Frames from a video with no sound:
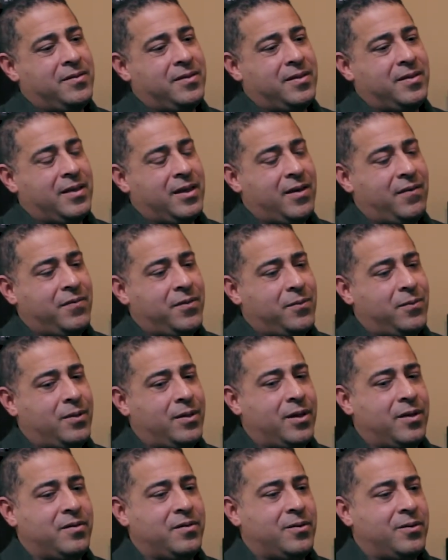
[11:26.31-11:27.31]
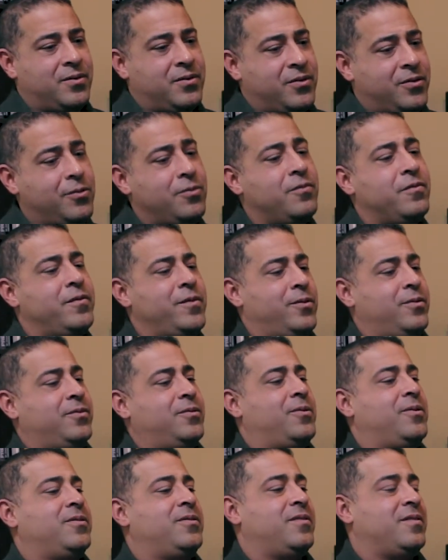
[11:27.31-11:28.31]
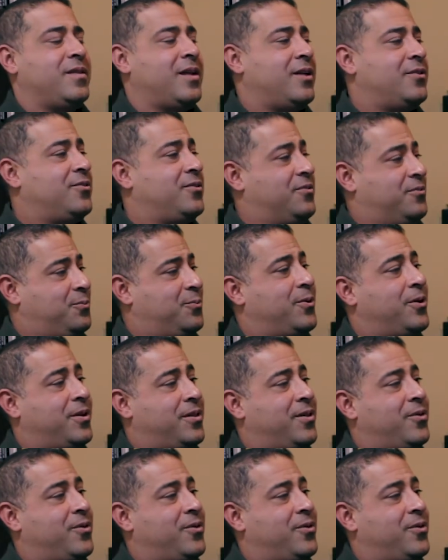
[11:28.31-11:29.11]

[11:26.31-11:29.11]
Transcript: that they have to realize there are 2 fuel sources, not just one.